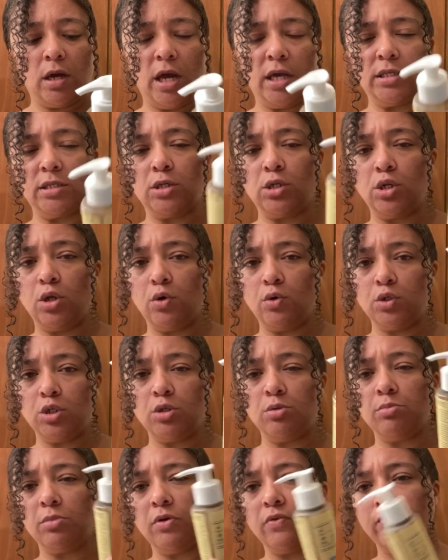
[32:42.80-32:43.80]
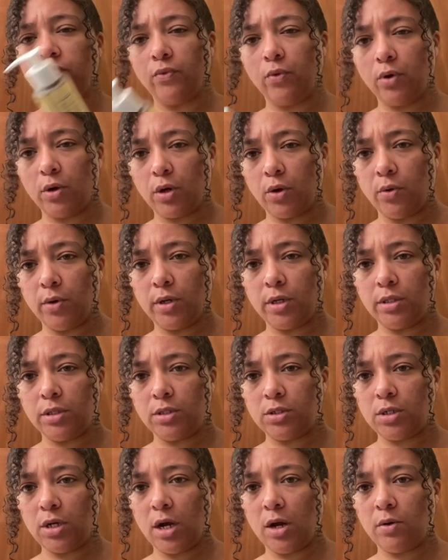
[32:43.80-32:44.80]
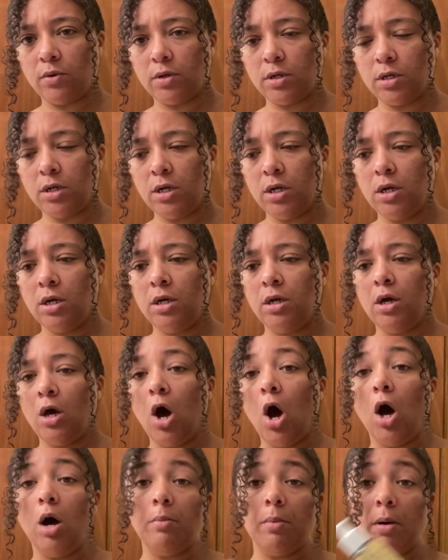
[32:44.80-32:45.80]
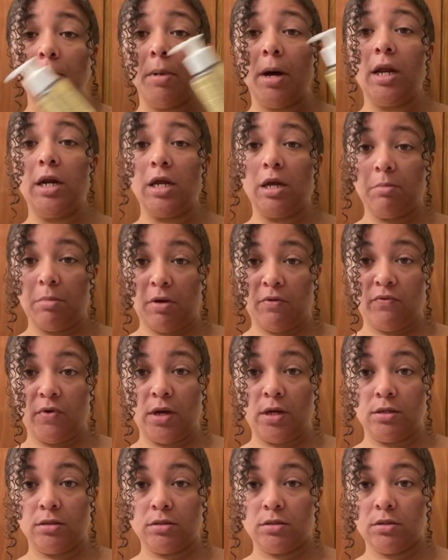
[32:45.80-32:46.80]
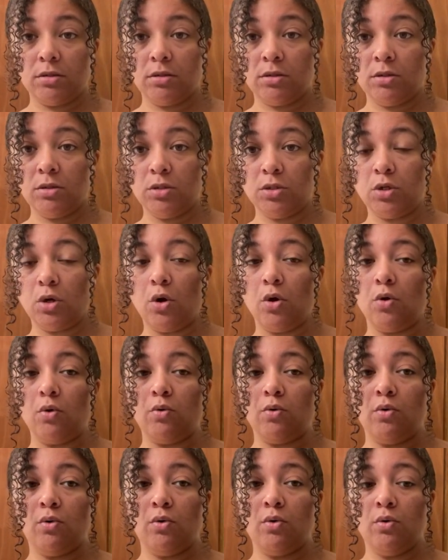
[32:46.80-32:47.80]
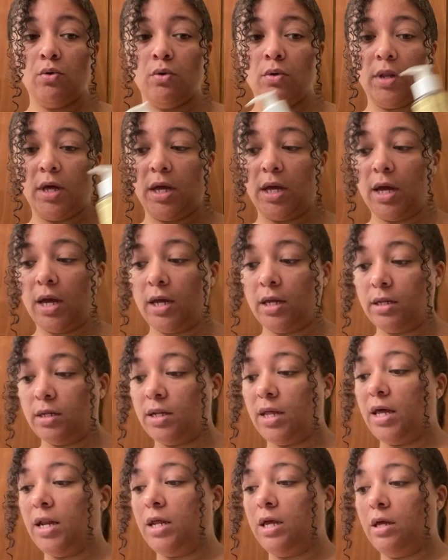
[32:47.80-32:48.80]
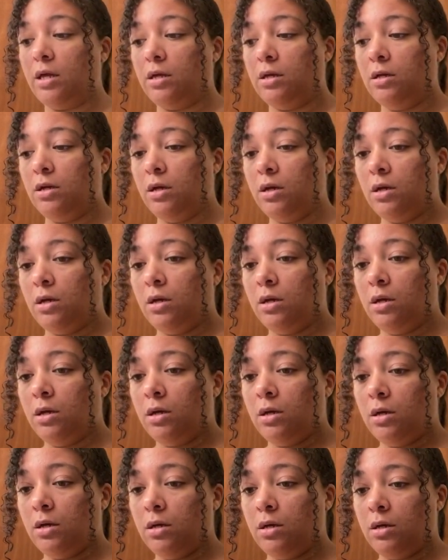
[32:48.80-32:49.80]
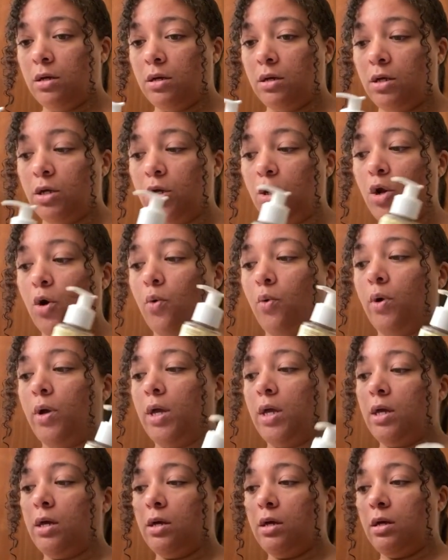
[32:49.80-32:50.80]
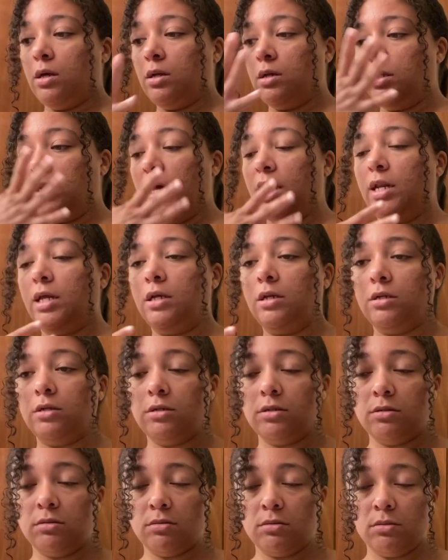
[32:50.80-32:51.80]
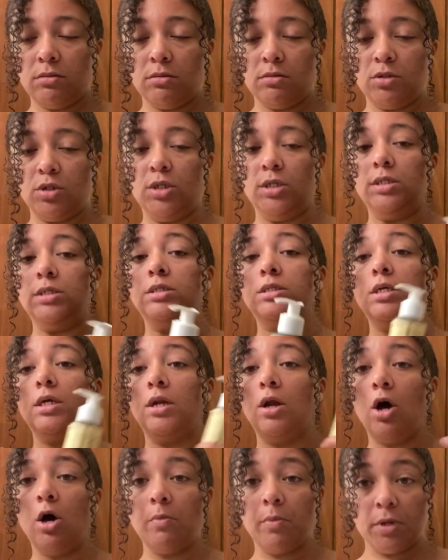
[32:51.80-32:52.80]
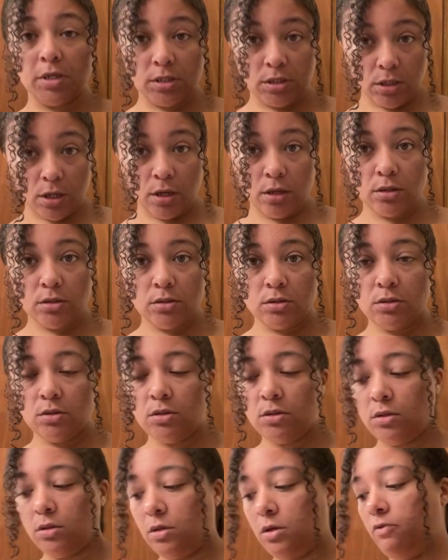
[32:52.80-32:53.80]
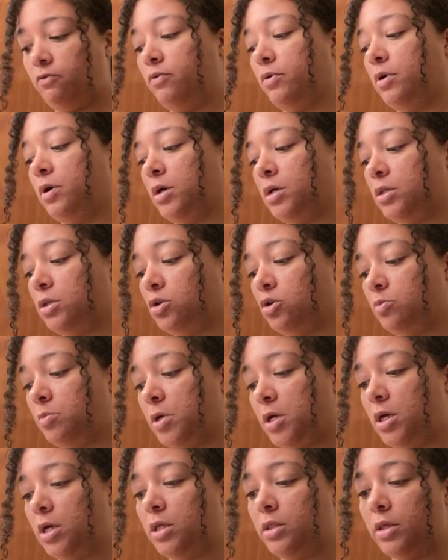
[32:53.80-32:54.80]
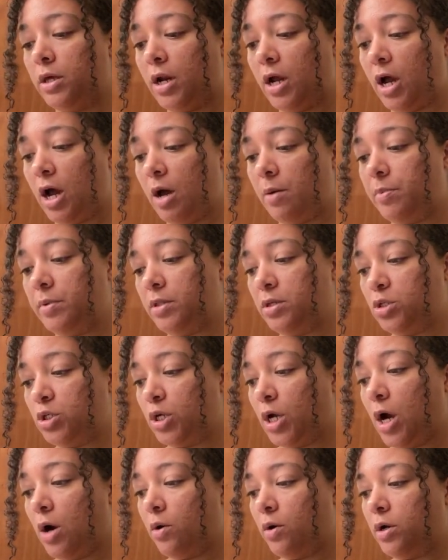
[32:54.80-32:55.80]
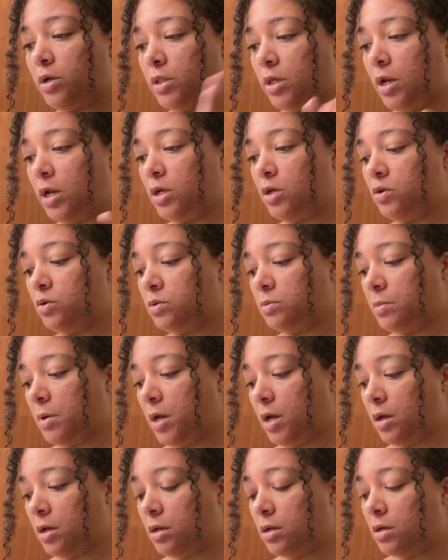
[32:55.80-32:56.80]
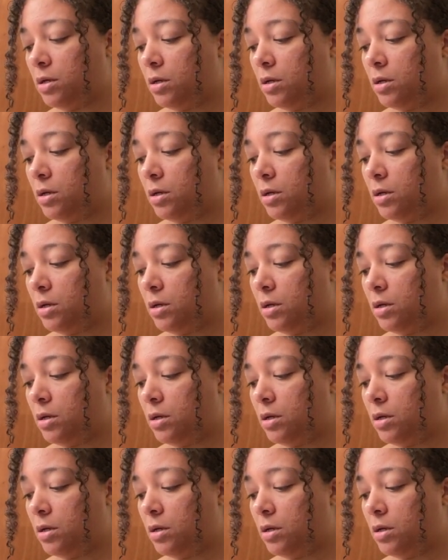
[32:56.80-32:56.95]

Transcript: as a lotion before going in the shower on my body and my face. So like I let it, you know, let it just sit on my skin for a little bit and then I hop in the shower and then I use my